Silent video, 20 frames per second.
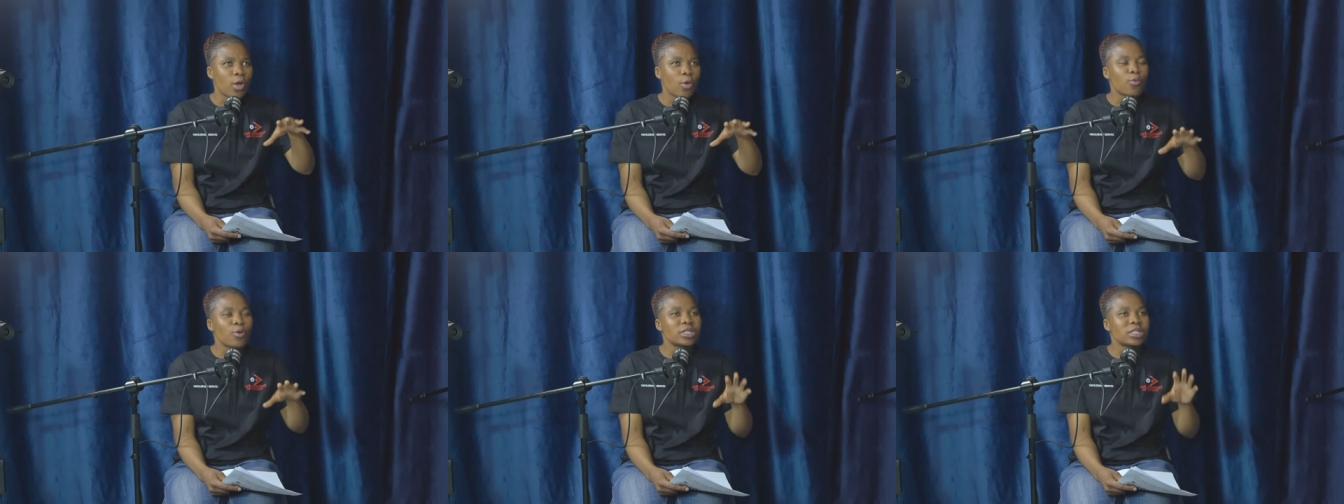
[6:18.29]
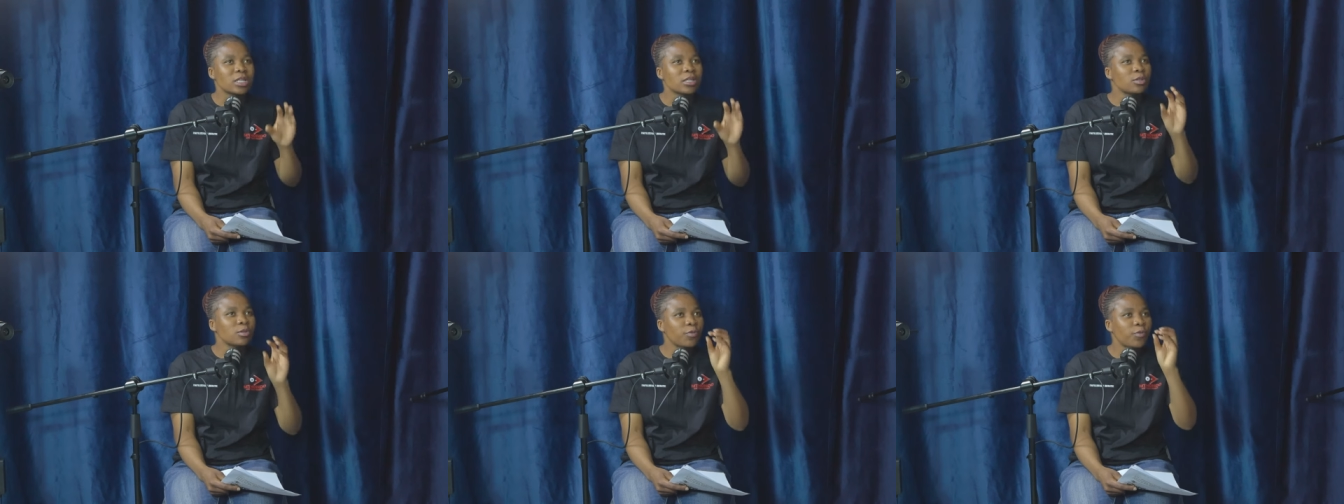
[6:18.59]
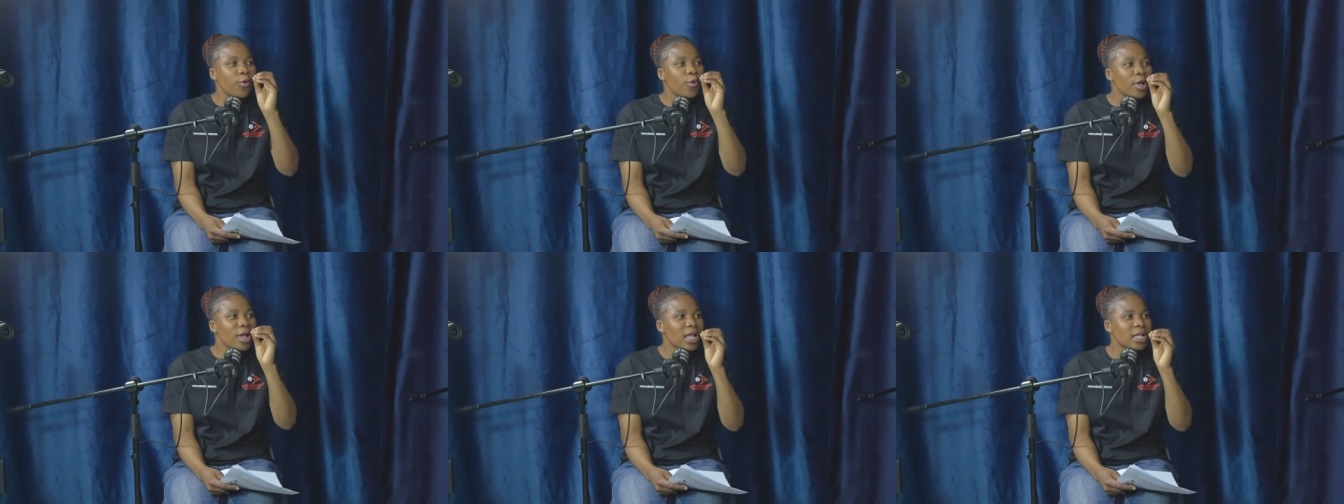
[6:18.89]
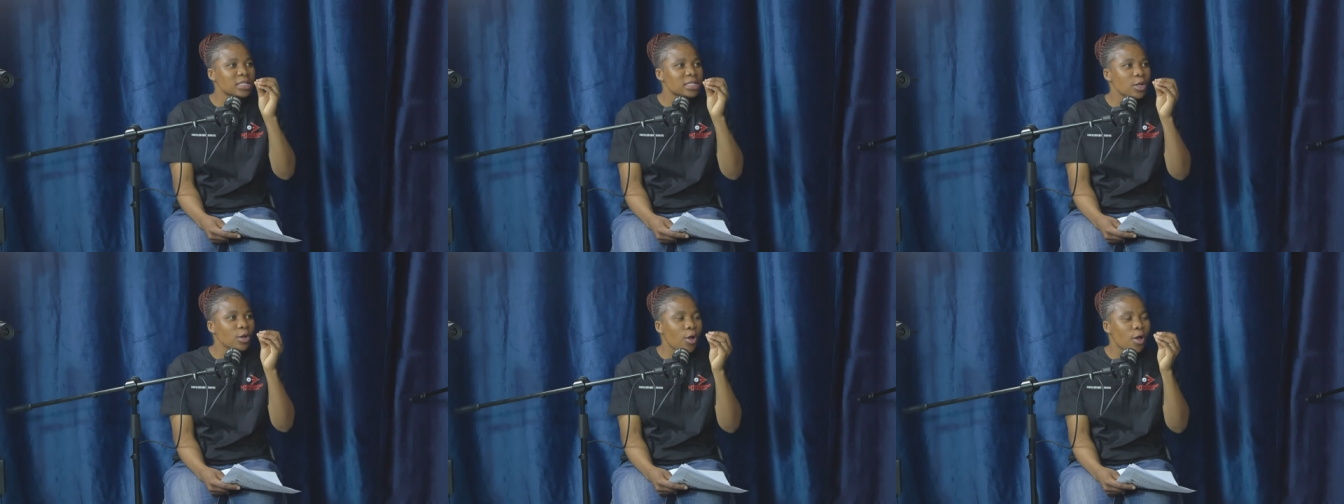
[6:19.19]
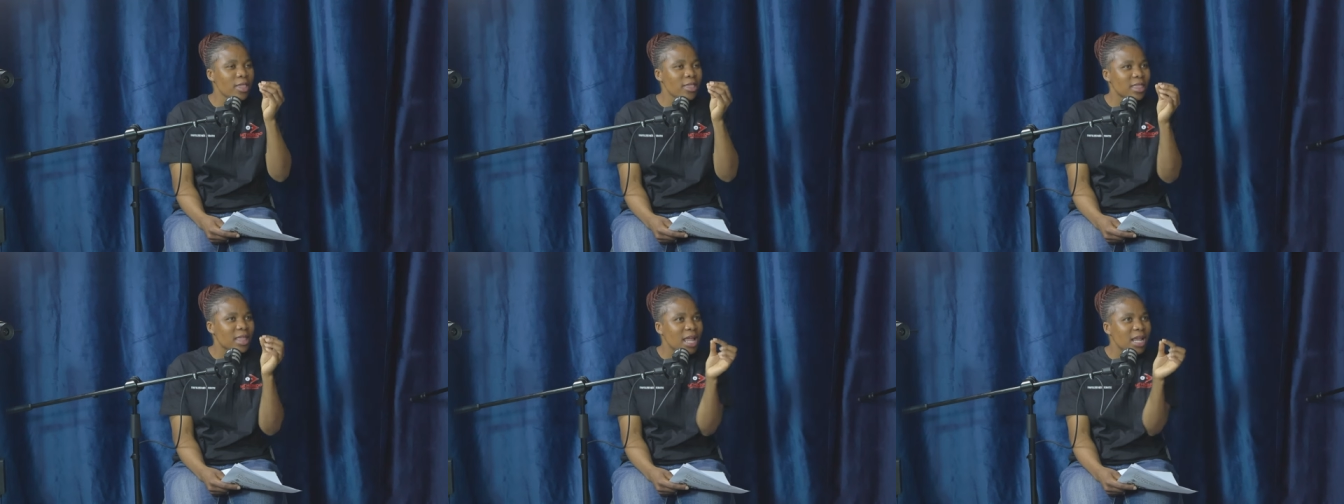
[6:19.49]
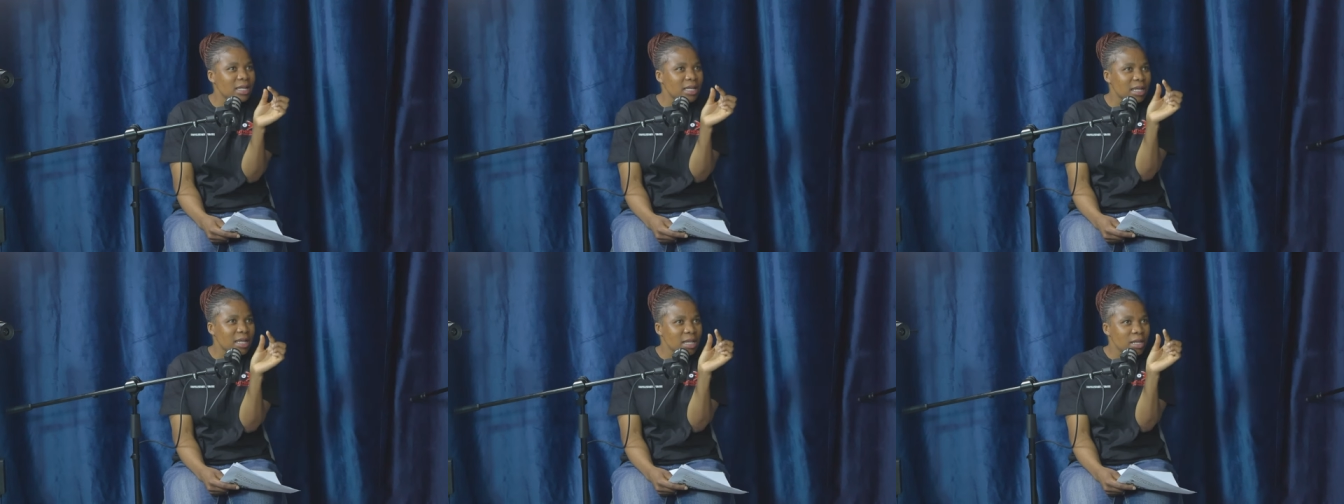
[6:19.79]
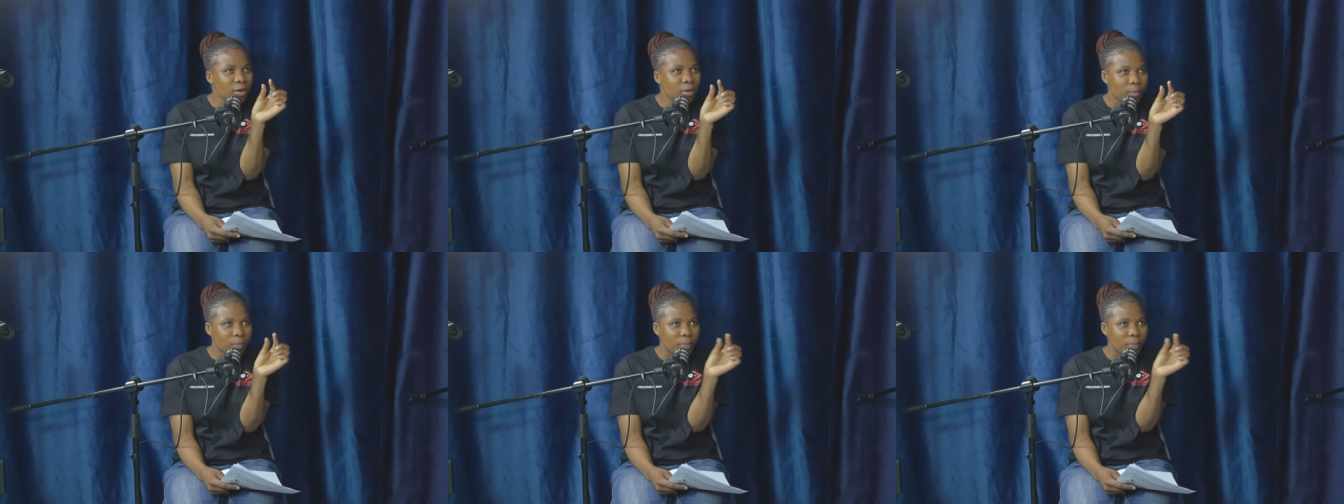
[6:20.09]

We're just focusing on that little